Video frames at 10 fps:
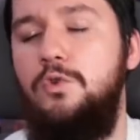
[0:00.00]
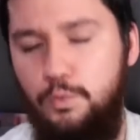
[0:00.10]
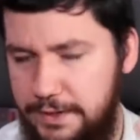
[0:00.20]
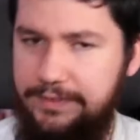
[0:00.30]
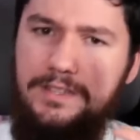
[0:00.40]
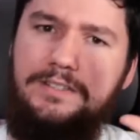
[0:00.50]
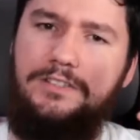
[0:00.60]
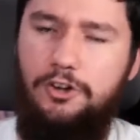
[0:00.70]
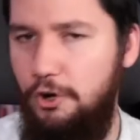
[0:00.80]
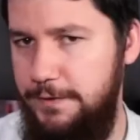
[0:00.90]
With
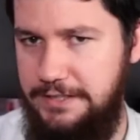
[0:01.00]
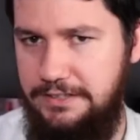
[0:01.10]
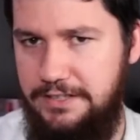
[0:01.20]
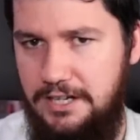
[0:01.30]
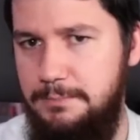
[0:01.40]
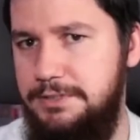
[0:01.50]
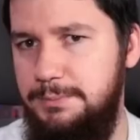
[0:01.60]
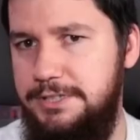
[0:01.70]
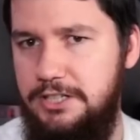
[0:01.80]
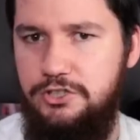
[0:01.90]
this obviously comes
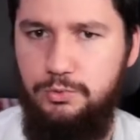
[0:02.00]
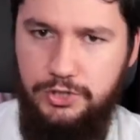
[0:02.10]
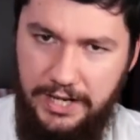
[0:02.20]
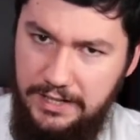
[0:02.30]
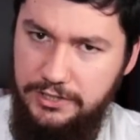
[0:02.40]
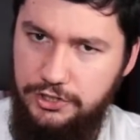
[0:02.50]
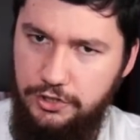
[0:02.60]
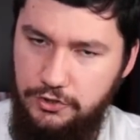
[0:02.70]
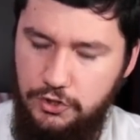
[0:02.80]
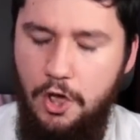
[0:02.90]
some additional
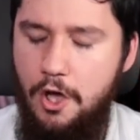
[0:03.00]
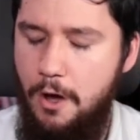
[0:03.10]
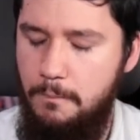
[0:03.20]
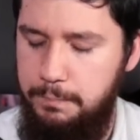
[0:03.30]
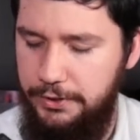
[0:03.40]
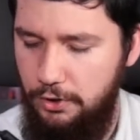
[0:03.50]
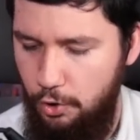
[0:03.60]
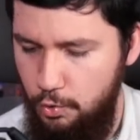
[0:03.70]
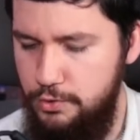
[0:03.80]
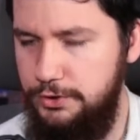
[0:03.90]
challenges, but
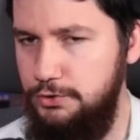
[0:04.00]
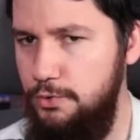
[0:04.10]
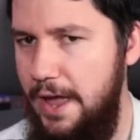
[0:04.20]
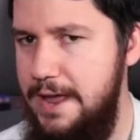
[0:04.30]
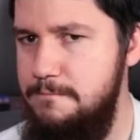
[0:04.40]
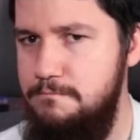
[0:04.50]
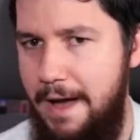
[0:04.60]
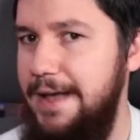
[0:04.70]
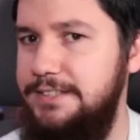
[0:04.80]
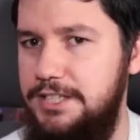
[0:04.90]
also a
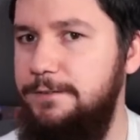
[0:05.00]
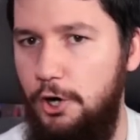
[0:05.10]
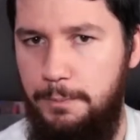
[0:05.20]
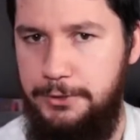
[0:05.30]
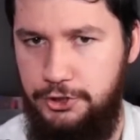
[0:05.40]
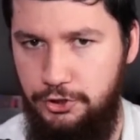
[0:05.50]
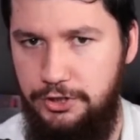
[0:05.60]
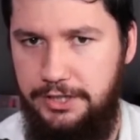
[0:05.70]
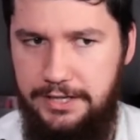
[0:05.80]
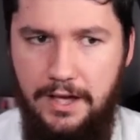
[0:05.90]
massive
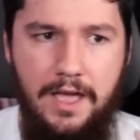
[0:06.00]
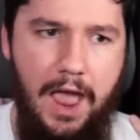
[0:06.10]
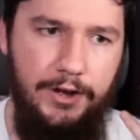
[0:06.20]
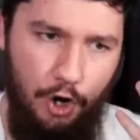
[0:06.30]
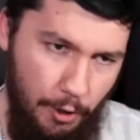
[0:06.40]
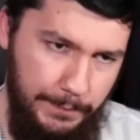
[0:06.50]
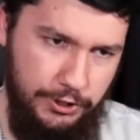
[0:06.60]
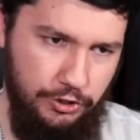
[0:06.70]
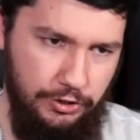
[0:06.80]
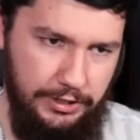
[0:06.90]
opportunity, an
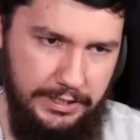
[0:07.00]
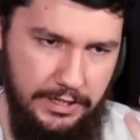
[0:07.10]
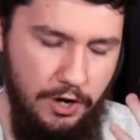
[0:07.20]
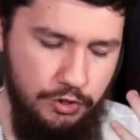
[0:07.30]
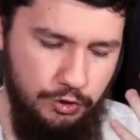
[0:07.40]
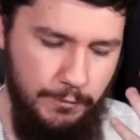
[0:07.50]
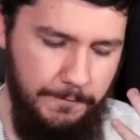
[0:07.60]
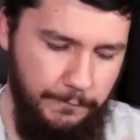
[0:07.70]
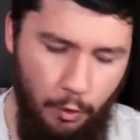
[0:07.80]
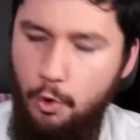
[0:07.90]
opportunity to
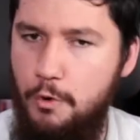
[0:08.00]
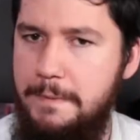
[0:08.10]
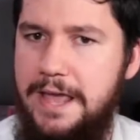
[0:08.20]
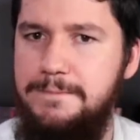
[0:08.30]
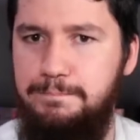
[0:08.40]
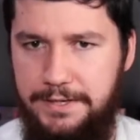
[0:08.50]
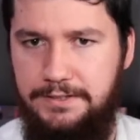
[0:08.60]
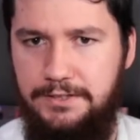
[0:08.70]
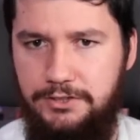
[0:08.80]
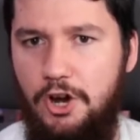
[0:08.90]
form a
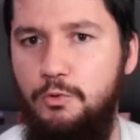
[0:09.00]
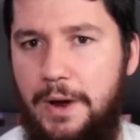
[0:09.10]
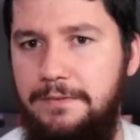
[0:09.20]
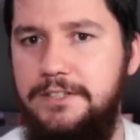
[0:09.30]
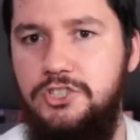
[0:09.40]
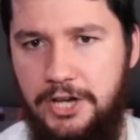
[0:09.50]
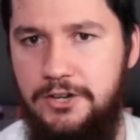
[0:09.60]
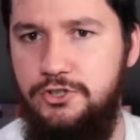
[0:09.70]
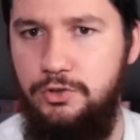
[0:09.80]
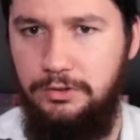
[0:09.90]
business around the
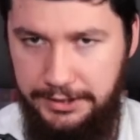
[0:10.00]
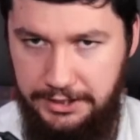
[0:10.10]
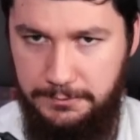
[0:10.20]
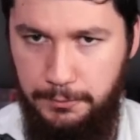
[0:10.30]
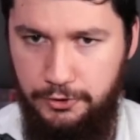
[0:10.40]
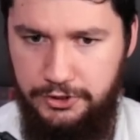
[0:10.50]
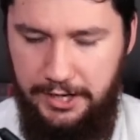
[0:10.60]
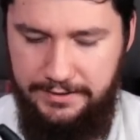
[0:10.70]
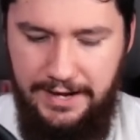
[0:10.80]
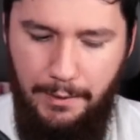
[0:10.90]
Gentoo Linux
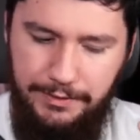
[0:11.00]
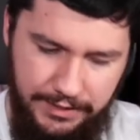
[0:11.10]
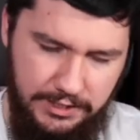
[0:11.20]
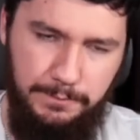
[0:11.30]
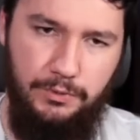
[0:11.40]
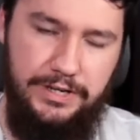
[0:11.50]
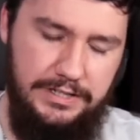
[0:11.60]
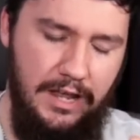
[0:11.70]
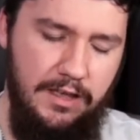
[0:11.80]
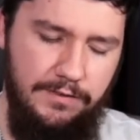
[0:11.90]
project. Now at this
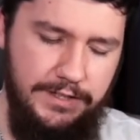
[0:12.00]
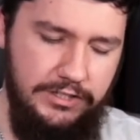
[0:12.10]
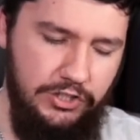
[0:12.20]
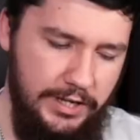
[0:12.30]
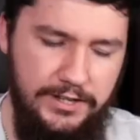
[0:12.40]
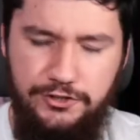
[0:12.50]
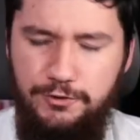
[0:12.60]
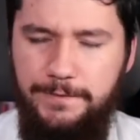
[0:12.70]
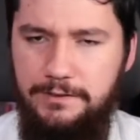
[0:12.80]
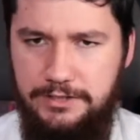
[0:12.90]
point, the
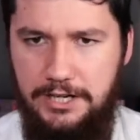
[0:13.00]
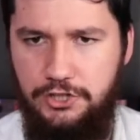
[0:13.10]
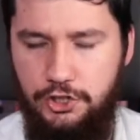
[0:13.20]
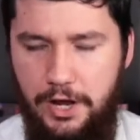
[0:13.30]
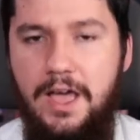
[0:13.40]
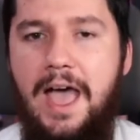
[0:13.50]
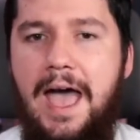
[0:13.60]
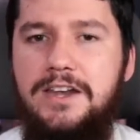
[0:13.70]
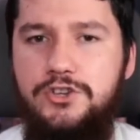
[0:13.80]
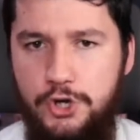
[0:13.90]
Gentoo Foundation
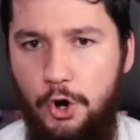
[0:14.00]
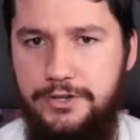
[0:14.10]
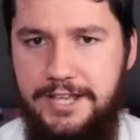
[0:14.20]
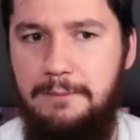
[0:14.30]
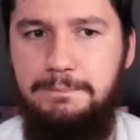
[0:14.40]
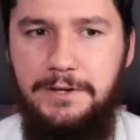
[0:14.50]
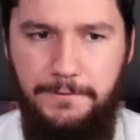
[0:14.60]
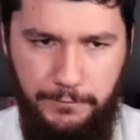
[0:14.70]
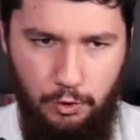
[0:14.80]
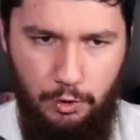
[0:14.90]
had not yet been
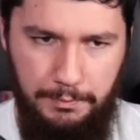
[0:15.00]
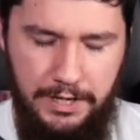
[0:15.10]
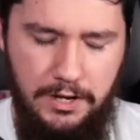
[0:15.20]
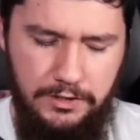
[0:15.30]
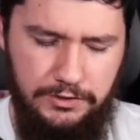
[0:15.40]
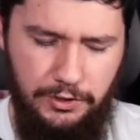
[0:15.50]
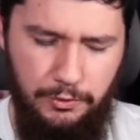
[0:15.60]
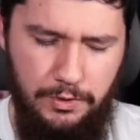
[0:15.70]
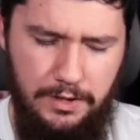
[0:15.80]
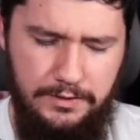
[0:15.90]
formed,
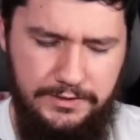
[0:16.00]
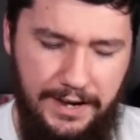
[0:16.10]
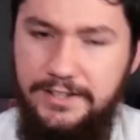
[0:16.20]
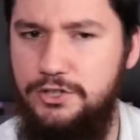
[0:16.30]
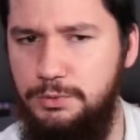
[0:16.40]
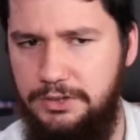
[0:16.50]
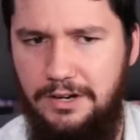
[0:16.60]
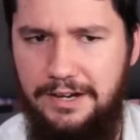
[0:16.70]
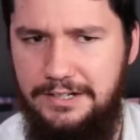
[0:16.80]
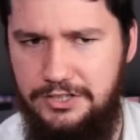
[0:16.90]
so Daniel's
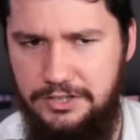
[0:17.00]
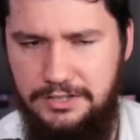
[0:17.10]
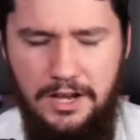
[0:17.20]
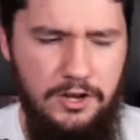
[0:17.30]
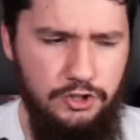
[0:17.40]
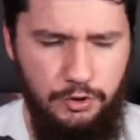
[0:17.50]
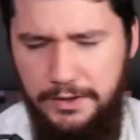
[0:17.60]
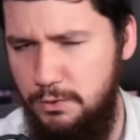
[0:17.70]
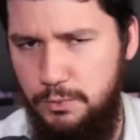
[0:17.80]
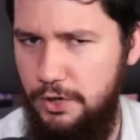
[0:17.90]
kind of just
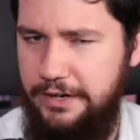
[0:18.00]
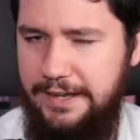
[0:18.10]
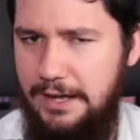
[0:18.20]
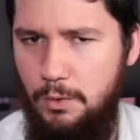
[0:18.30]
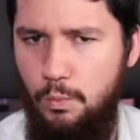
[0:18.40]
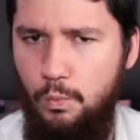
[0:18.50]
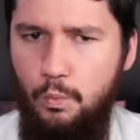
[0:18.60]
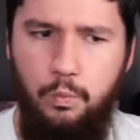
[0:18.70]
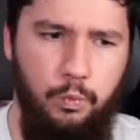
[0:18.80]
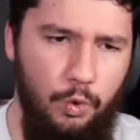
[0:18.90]
trying to work out
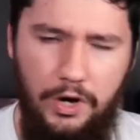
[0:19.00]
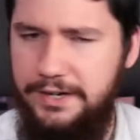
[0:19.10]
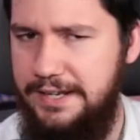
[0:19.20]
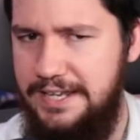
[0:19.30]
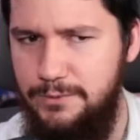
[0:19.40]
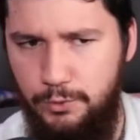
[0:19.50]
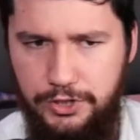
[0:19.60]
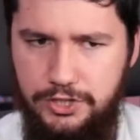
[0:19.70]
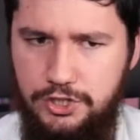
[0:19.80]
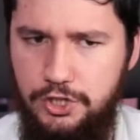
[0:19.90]
what he
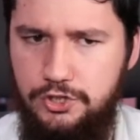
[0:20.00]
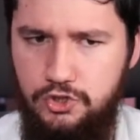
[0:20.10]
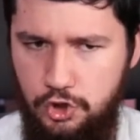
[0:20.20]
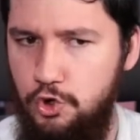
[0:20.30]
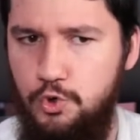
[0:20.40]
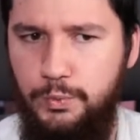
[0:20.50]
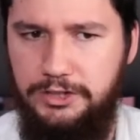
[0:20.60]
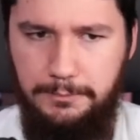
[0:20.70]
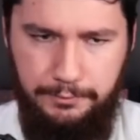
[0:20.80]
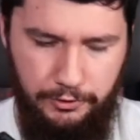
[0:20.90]
wanted to do
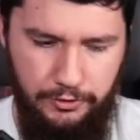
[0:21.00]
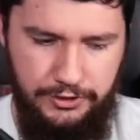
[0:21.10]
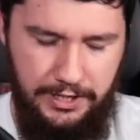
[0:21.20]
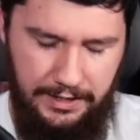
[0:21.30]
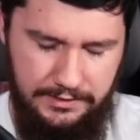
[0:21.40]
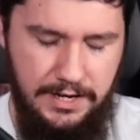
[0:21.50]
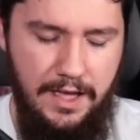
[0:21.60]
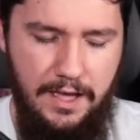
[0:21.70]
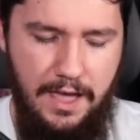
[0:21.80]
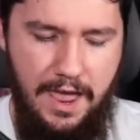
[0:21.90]
with the project.
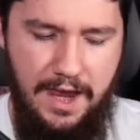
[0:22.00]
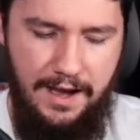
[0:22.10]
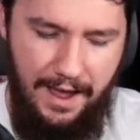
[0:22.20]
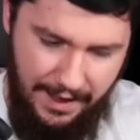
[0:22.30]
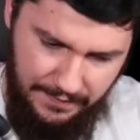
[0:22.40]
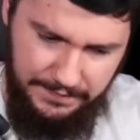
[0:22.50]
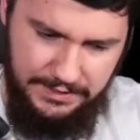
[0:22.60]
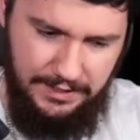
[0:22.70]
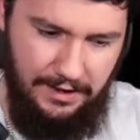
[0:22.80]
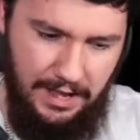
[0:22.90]
And at the
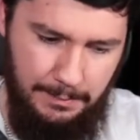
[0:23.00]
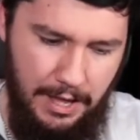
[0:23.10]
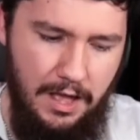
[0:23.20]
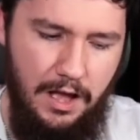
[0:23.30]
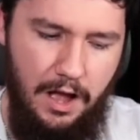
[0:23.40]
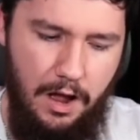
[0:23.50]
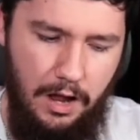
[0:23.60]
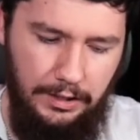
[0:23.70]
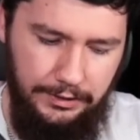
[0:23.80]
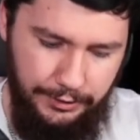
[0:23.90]
time,
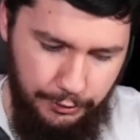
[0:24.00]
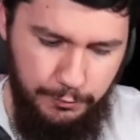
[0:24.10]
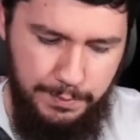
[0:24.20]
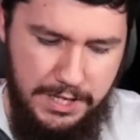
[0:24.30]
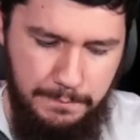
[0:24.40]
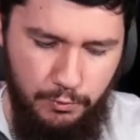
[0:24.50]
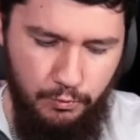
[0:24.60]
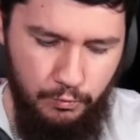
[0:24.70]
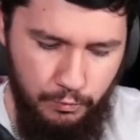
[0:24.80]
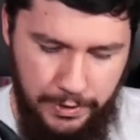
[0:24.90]
a lot of
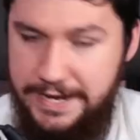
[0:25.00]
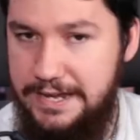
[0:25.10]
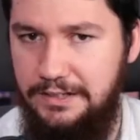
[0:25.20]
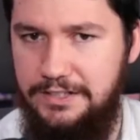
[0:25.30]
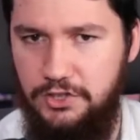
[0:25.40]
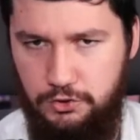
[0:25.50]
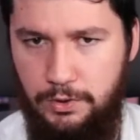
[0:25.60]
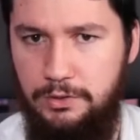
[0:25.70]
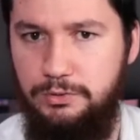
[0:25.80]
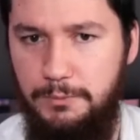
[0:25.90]
people really
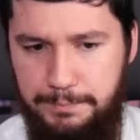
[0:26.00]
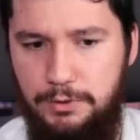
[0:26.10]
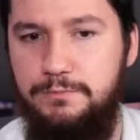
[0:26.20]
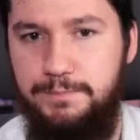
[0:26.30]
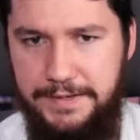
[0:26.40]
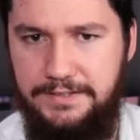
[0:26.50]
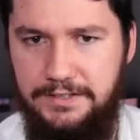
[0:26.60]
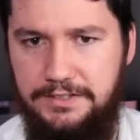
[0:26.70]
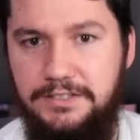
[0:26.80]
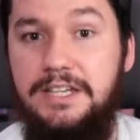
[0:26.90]
struggled to build
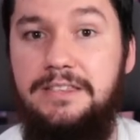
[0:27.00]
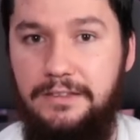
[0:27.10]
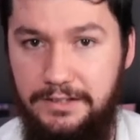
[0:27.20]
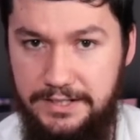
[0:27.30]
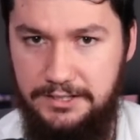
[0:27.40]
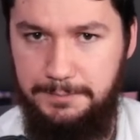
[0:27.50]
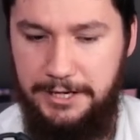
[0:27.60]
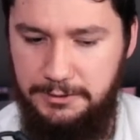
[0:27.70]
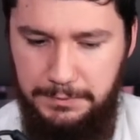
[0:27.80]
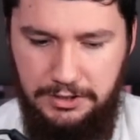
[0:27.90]
businesses in the Linux
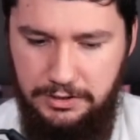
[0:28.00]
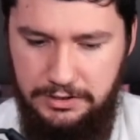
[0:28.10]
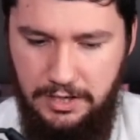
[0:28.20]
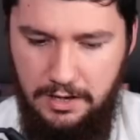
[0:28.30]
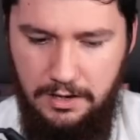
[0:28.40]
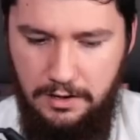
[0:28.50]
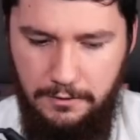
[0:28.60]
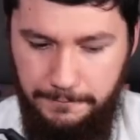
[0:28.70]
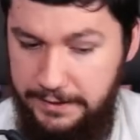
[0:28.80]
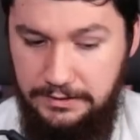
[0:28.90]
space because
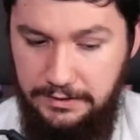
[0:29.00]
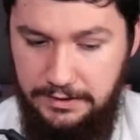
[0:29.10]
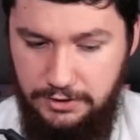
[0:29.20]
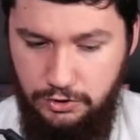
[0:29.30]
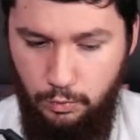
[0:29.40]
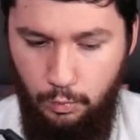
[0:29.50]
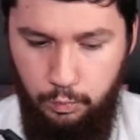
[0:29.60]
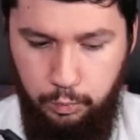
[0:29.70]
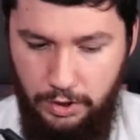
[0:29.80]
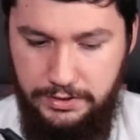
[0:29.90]
frankly, there just
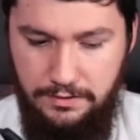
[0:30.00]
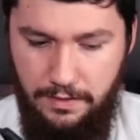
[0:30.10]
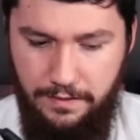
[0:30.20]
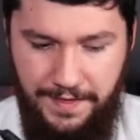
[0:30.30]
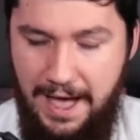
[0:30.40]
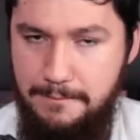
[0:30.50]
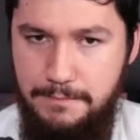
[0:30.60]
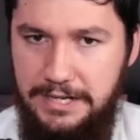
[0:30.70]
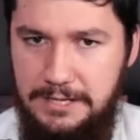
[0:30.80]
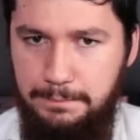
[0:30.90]
wasn't that
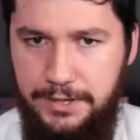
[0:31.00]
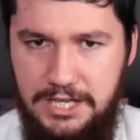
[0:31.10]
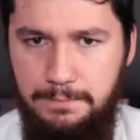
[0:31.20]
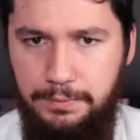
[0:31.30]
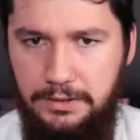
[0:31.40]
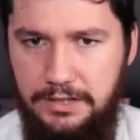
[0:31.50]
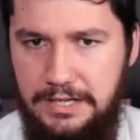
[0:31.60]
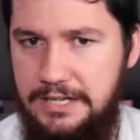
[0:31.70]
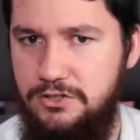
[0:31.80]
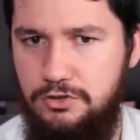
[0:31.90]
many people
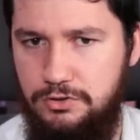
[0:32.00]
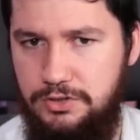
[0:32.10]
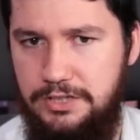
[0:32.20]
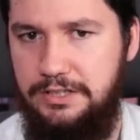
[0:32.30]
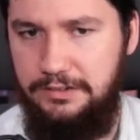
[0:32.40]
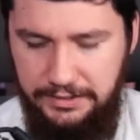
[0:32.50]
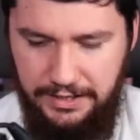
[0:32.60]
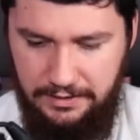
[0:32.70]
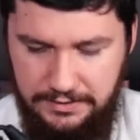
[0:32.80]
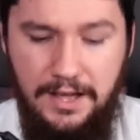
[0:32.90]
interested in
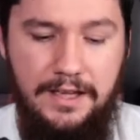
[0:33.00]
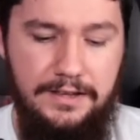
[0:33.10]
Linux.